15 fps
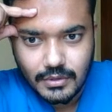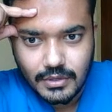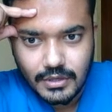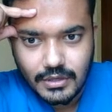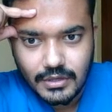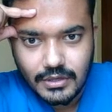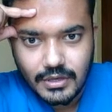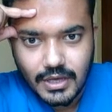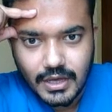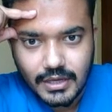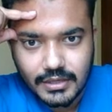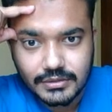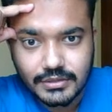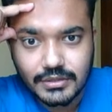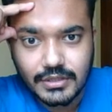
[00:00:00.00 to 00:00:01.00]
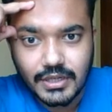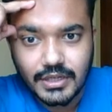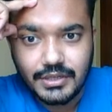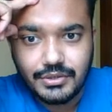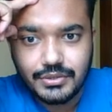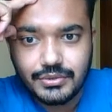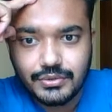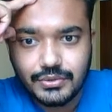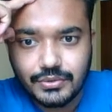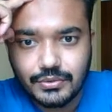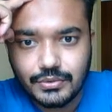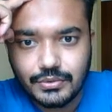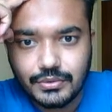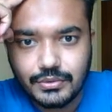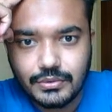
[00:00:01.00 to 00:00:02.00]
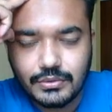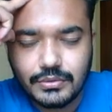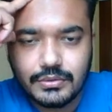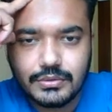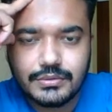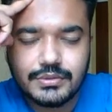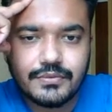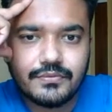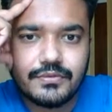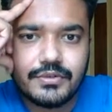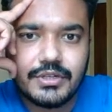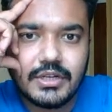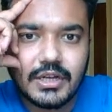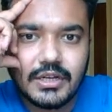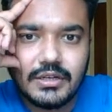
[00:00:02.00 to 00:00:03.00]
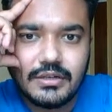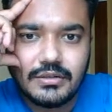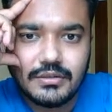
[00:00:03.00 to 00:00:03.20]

He hangs a knight, so it's a free knight.